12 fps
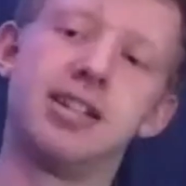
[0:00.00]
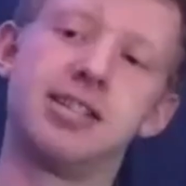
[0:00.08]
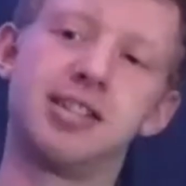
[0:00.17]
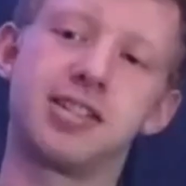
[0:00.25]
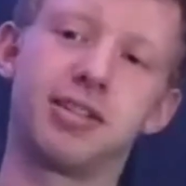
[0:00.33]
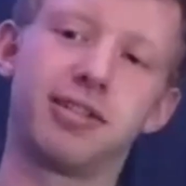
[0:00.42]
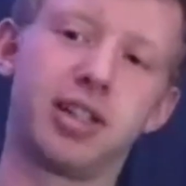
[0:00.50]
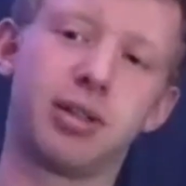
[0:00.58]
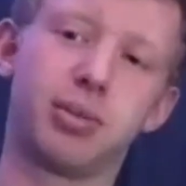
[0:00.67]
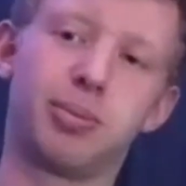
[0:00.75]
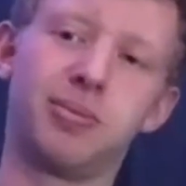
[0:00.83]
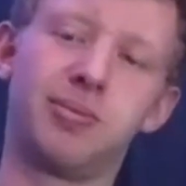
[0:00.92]
is something that
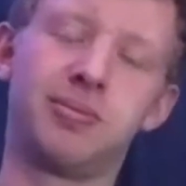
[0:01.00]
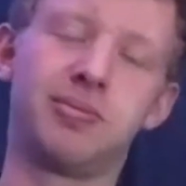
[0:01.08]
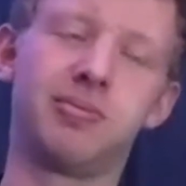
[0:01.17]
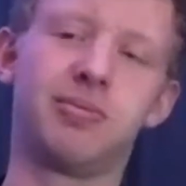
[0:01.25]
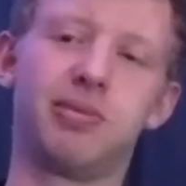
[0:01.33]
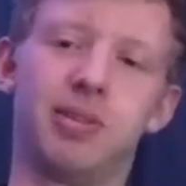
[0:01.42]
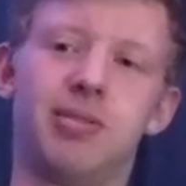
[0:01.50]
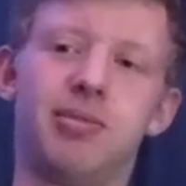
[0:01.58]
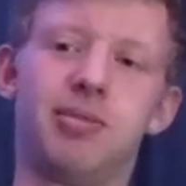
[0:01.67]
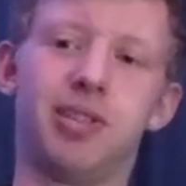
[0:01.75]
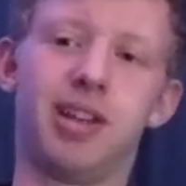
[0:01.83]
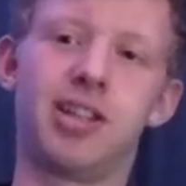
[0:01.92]

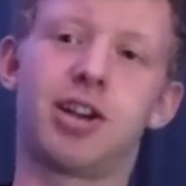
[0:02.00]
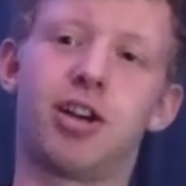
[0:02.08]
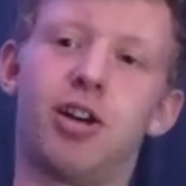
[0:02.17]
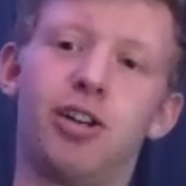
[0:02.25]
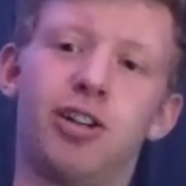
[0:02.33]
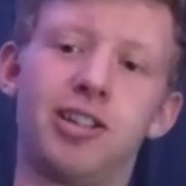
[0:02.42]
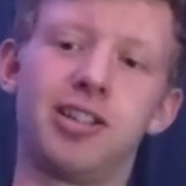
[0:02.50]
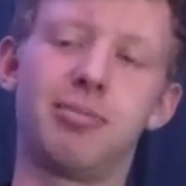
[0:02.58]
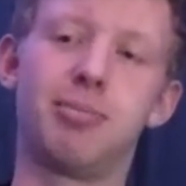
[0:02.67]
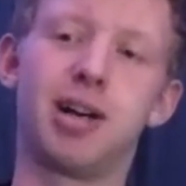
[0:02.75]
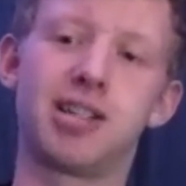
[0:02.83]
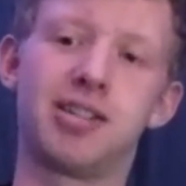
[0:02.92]
is highlighted
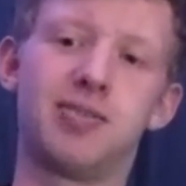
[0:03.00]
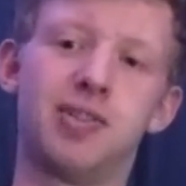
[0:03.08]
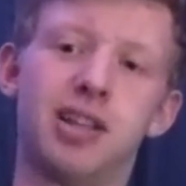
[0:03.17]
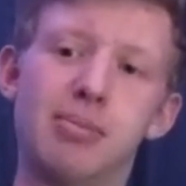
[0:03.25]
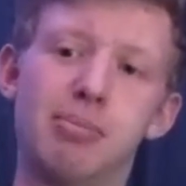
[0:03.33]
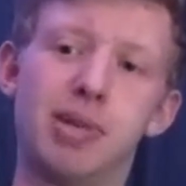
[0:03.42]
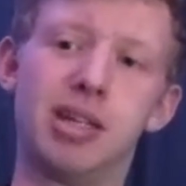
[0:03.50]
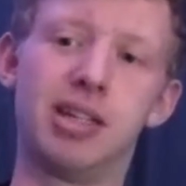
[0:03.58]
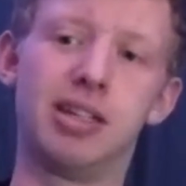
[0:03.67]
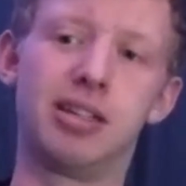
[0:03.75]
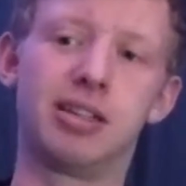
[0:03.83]
massively in media.